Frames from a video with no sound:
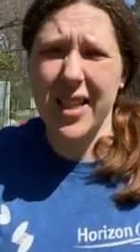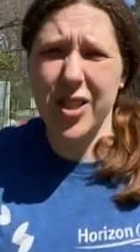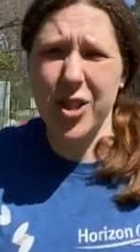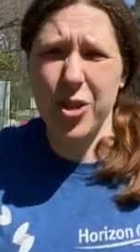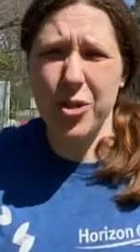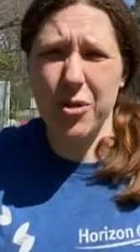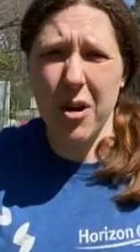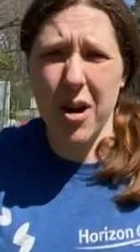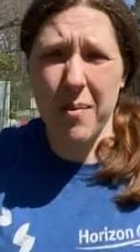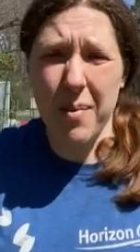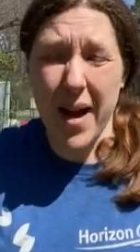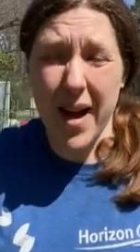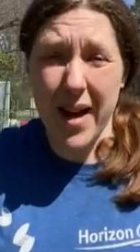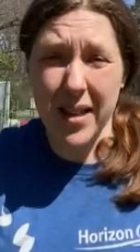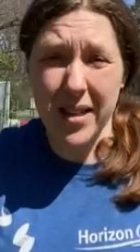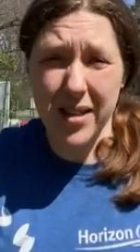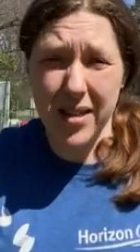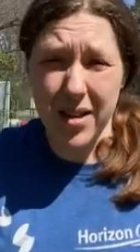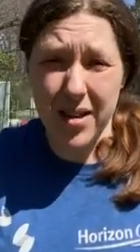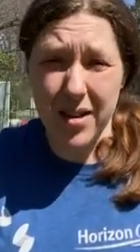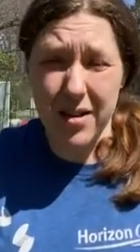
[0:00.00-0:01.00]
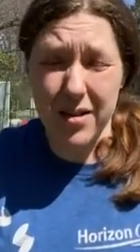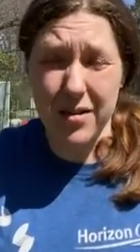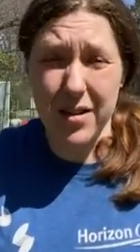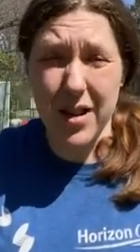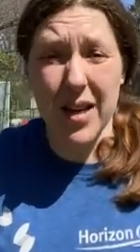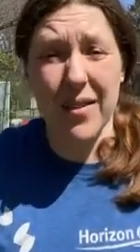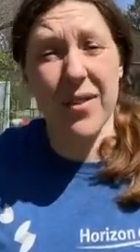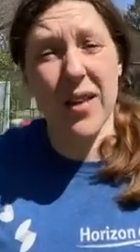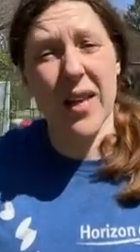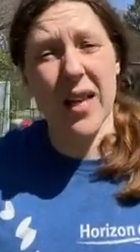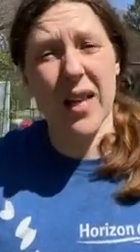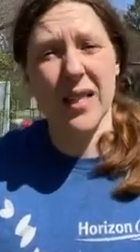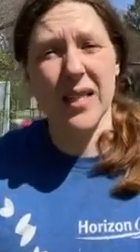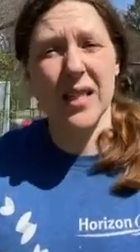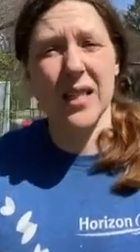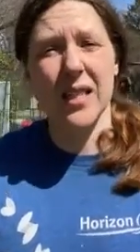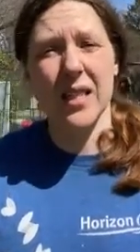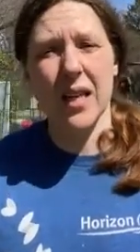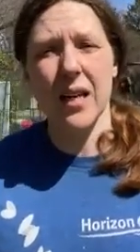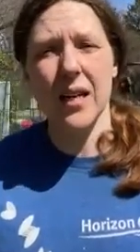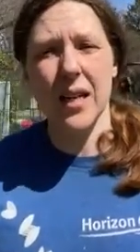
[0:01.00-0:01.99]
drawbacks though. If it
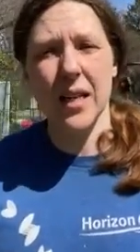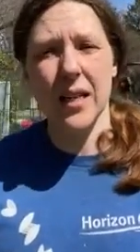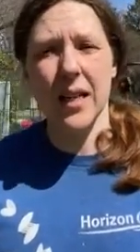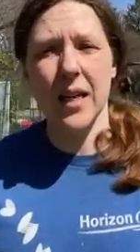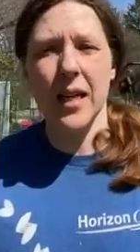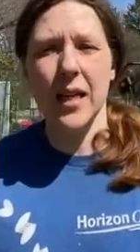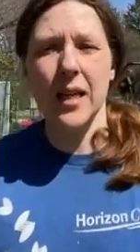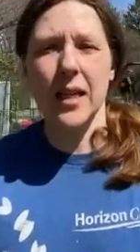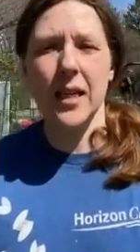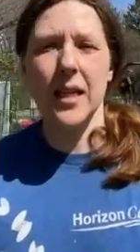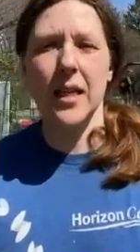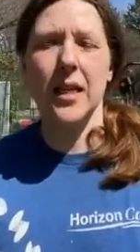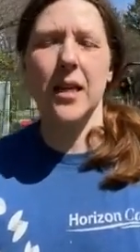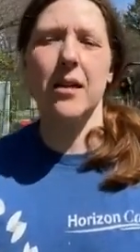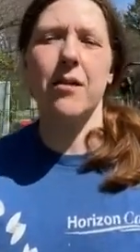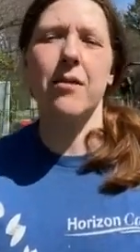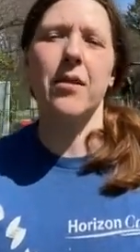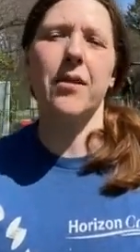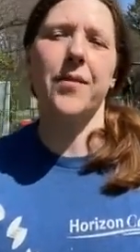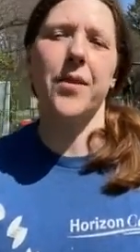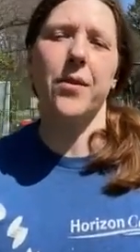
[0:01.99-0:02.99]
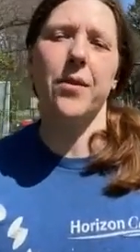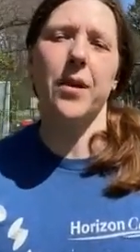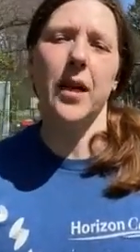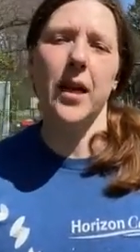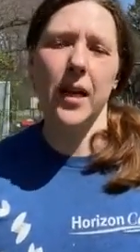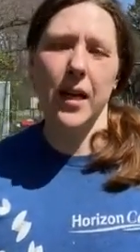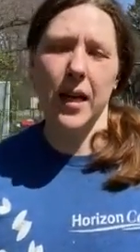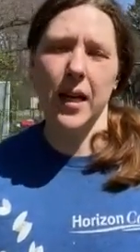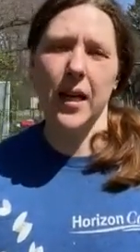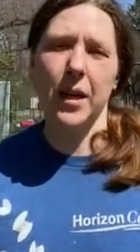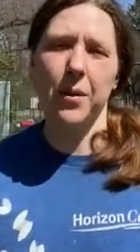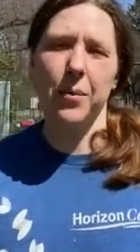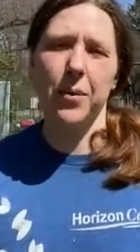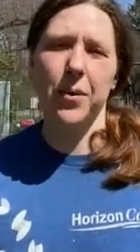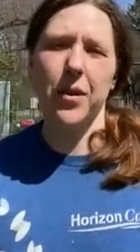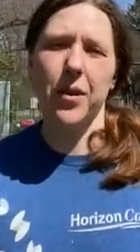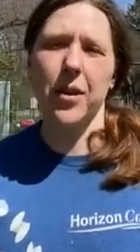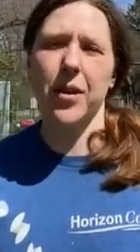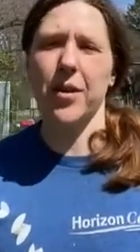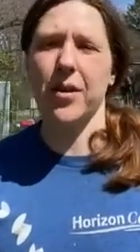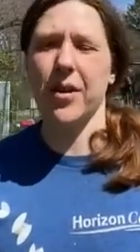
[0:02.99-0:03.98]
gets stuck on anything or if you hit any
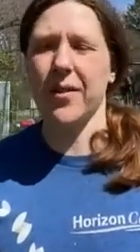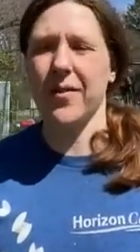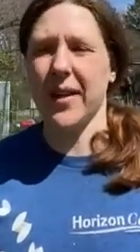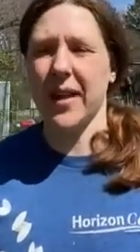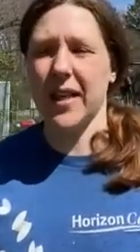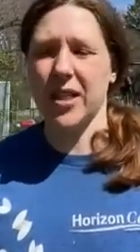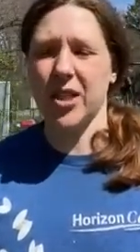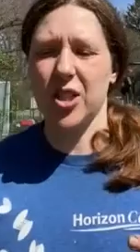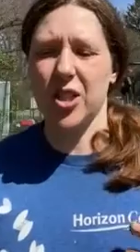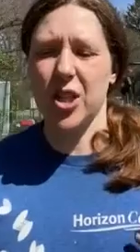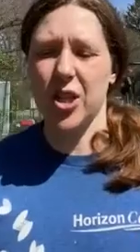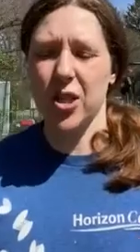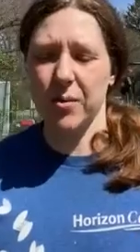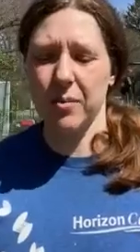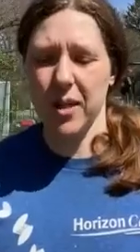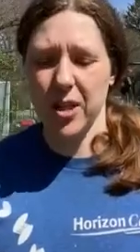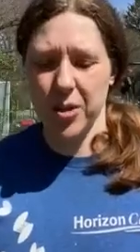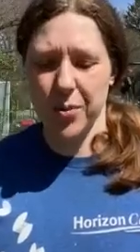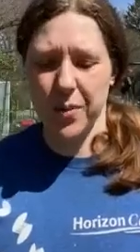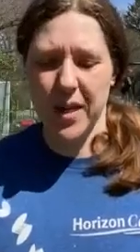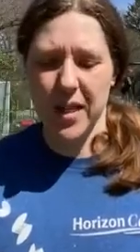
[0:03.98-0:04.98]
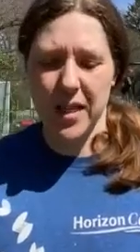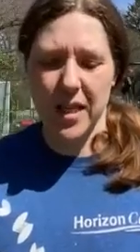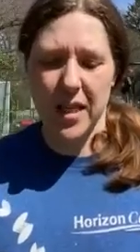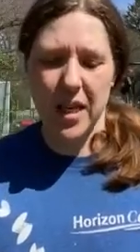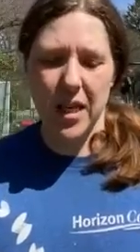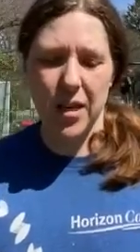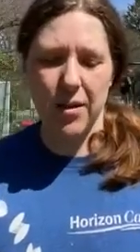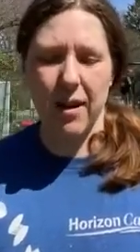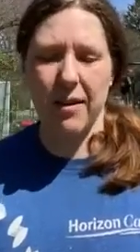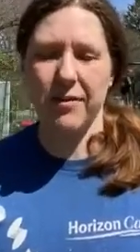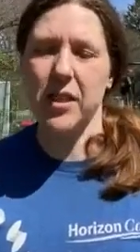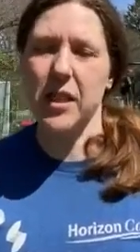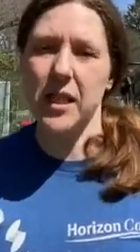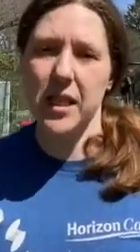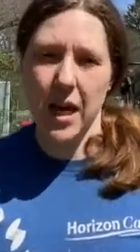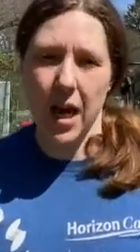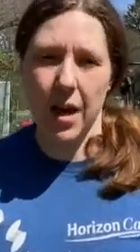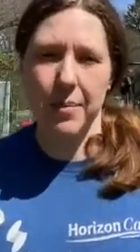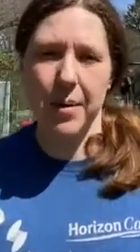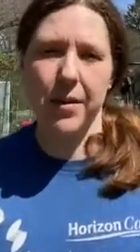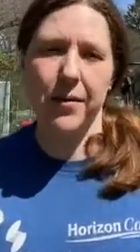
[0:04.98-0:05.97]
wood or if it gets too much weeds in it, you have to
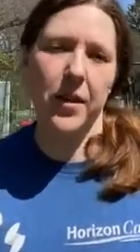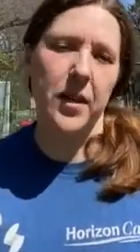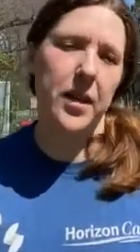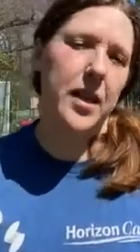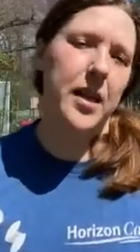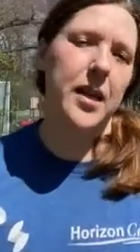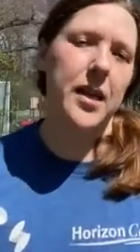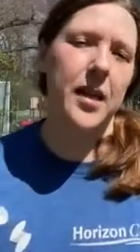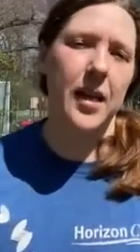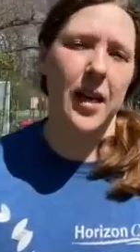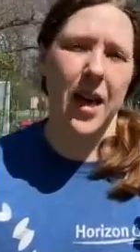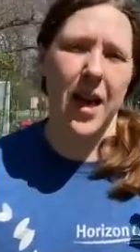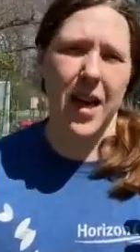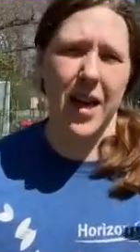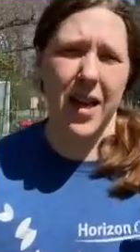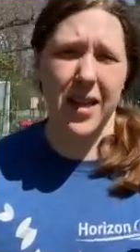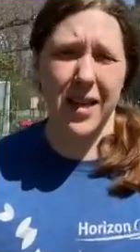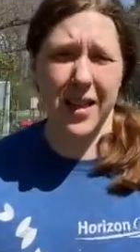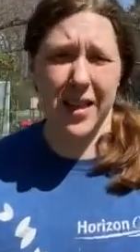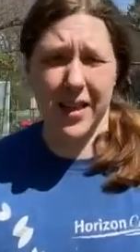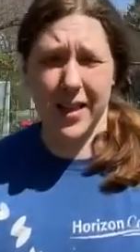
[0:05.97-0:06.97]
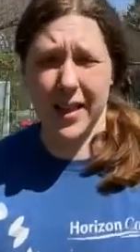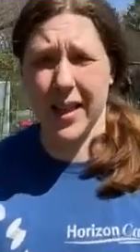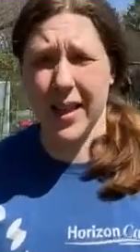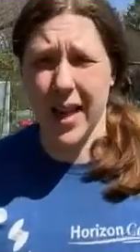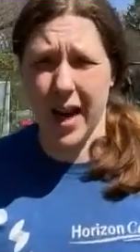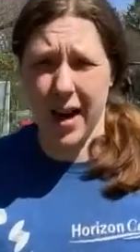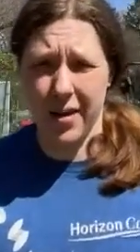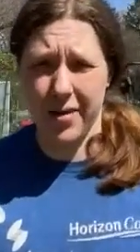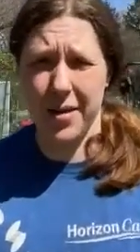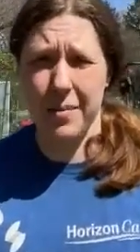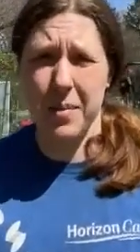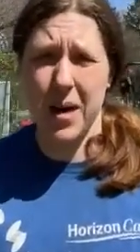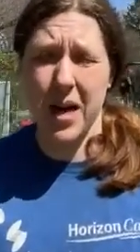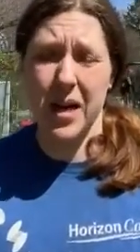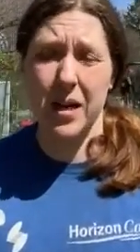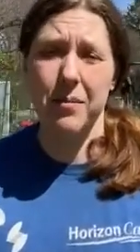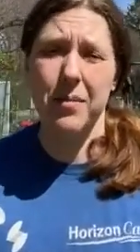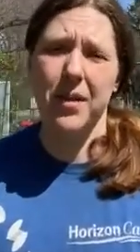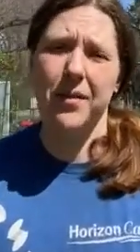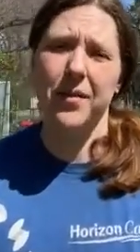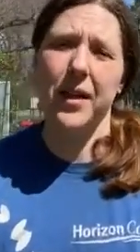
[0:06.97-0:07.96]
stop everything and clean out the
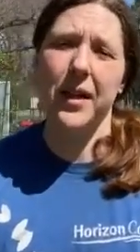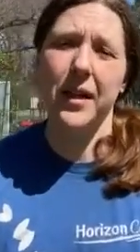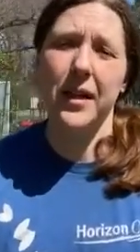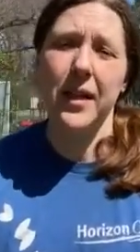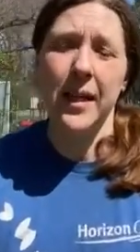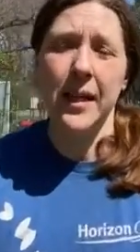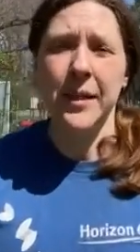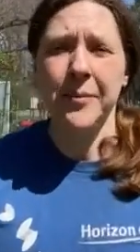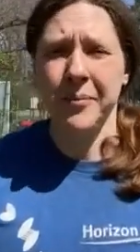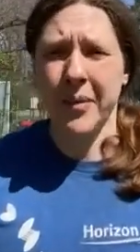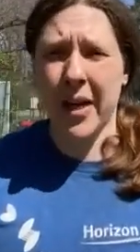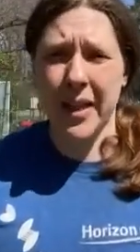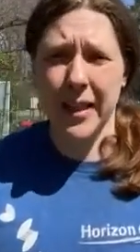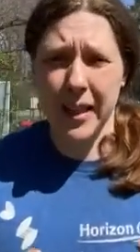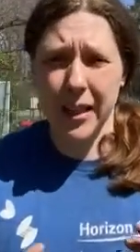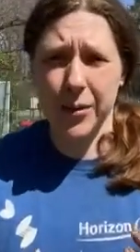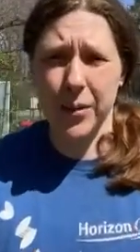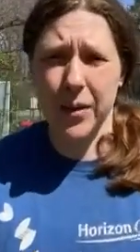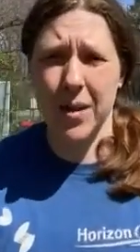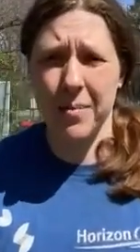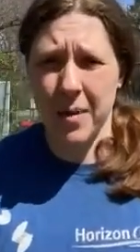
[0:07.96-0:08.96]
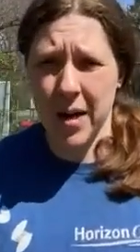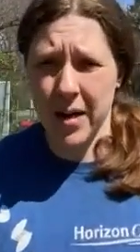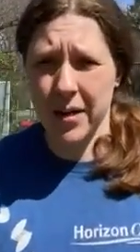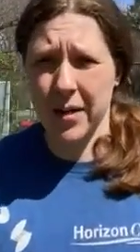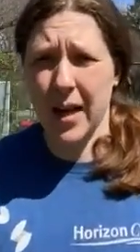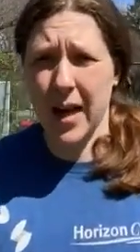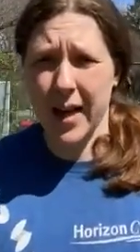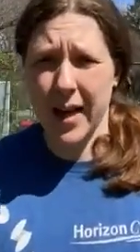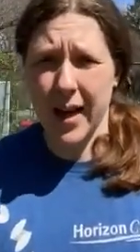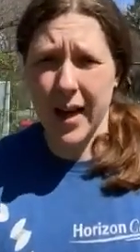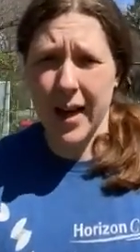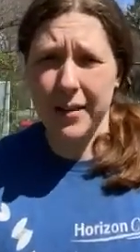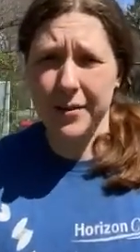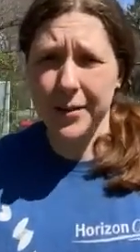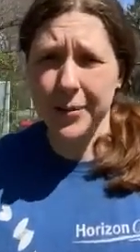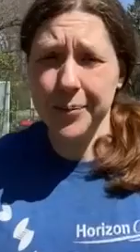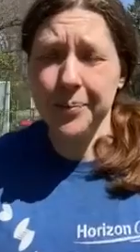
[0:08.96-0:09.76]
bottom of it, at least with the model I have.